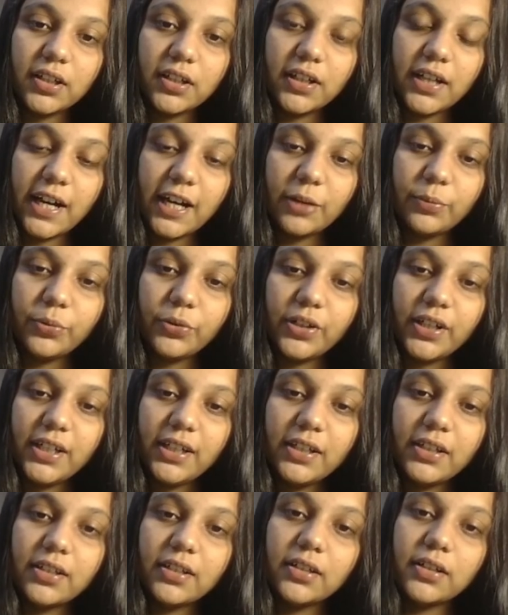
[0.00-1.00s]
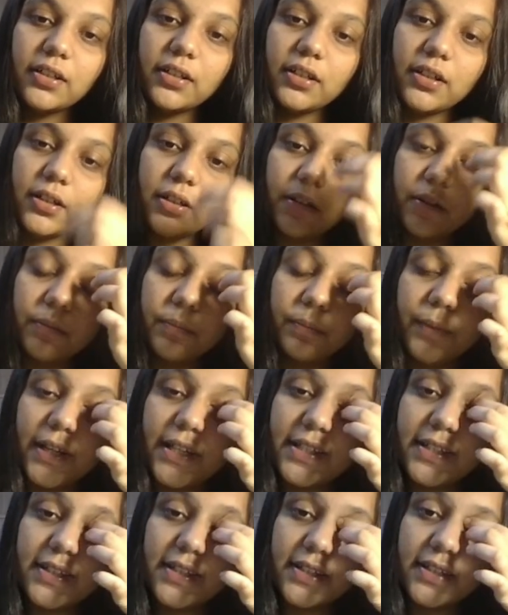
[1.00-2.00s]
carbonate
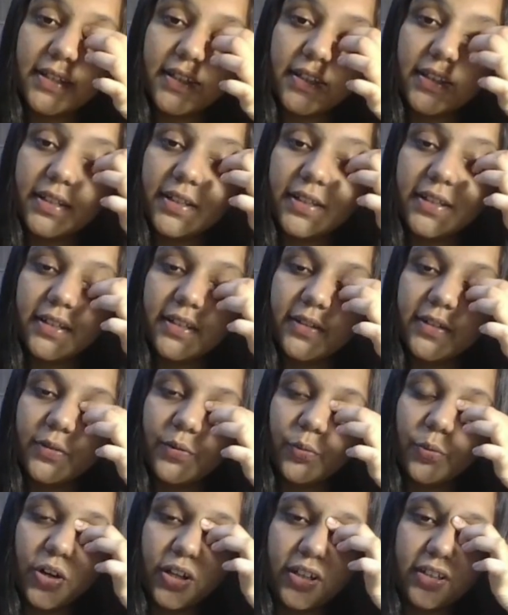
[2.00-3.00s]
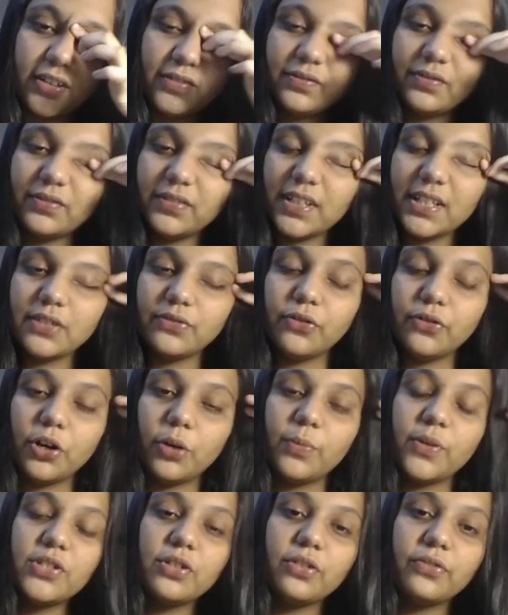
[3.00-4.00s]
plus water. There is a
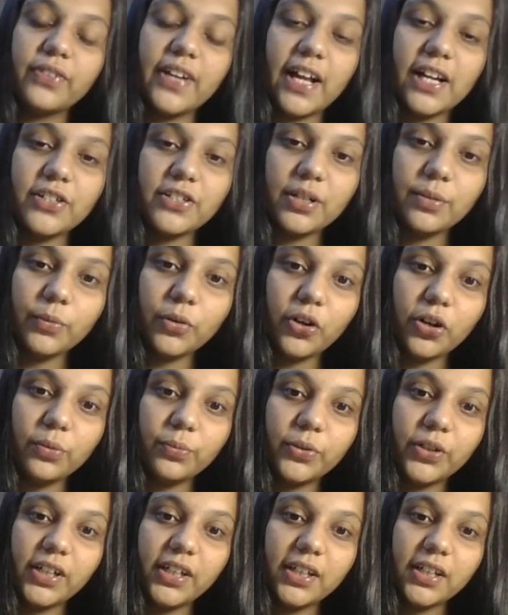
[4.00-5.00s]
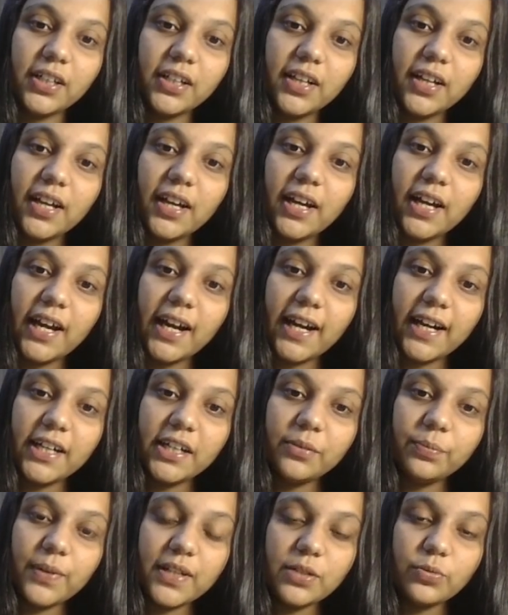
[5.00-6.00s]
formation of calcium carbonate
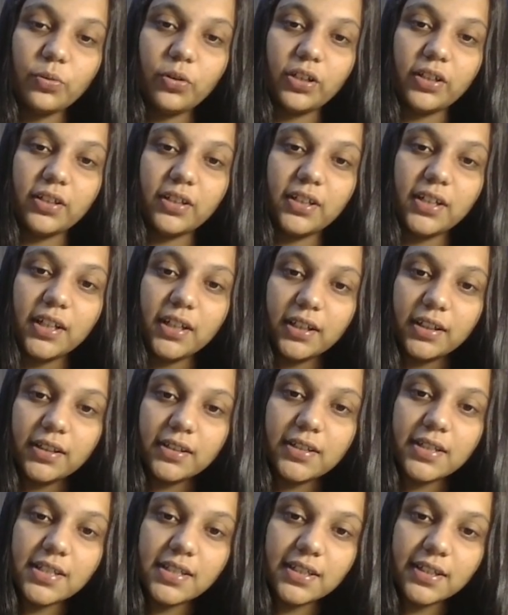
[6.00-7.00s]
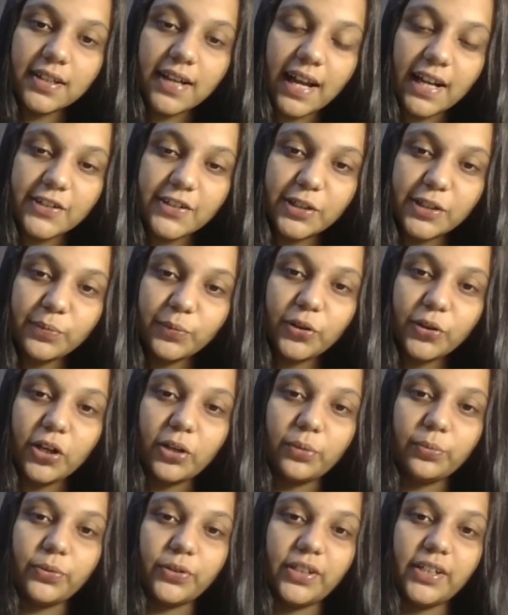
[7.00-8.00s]
and plus water. This calcium
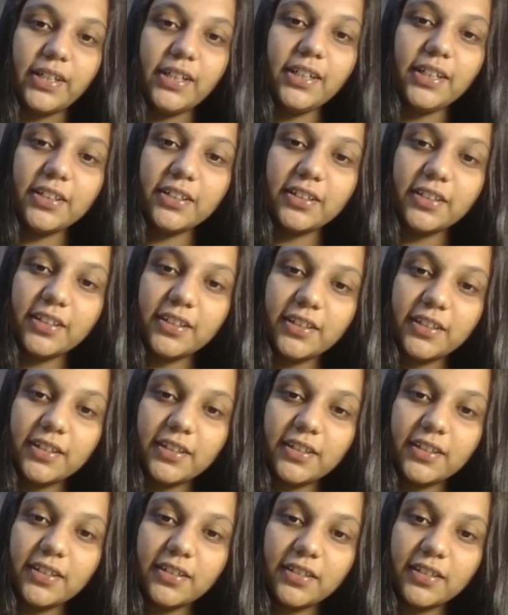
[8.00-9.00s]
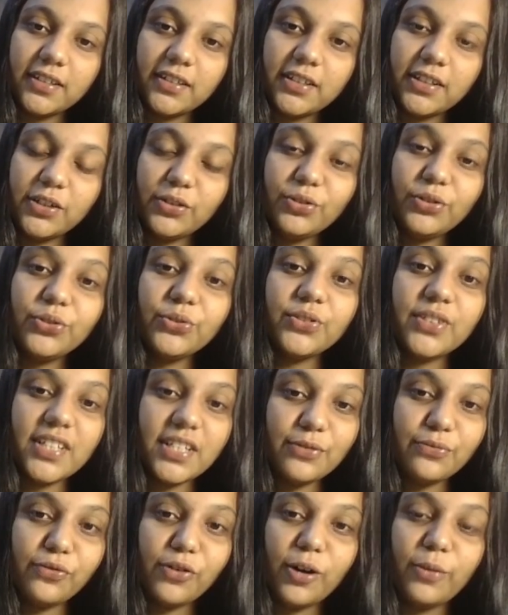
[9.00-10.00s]
carbonate, due to
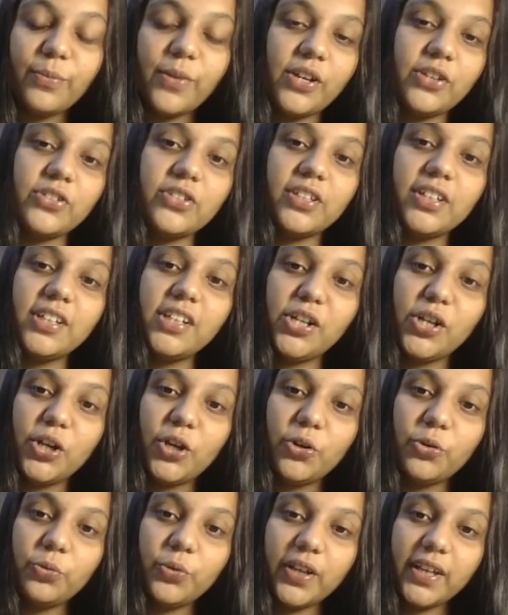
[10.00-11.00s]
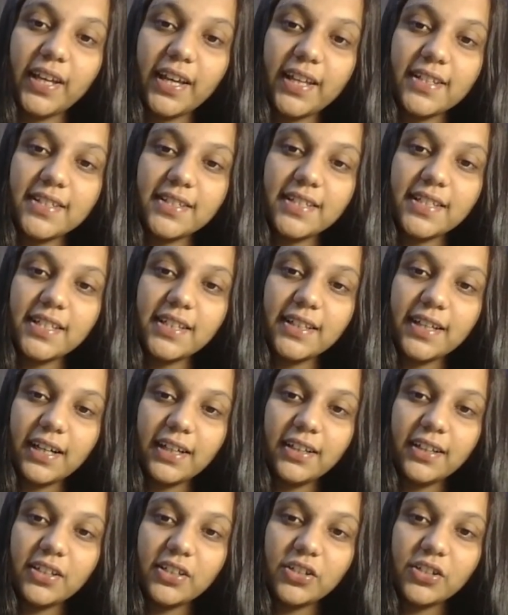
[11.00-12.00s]
this formation, we can see
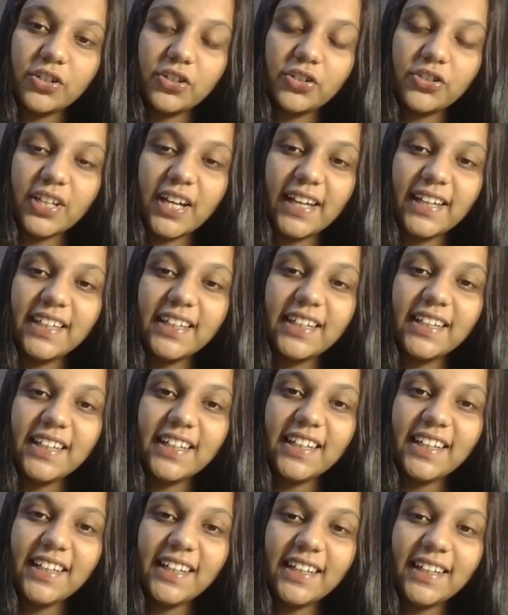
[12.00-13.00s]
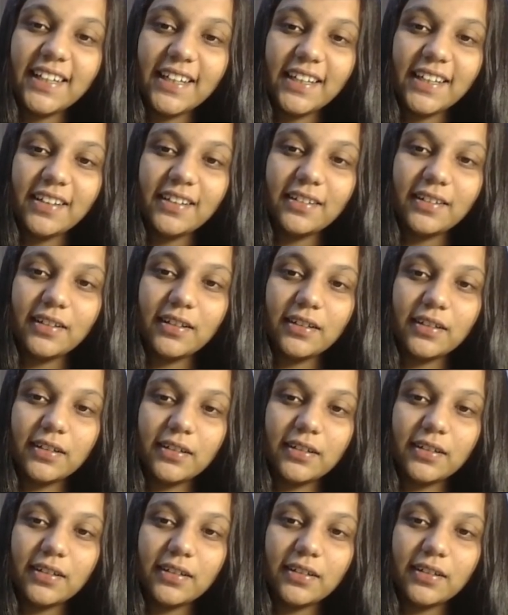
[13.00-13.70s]
that shiny layer.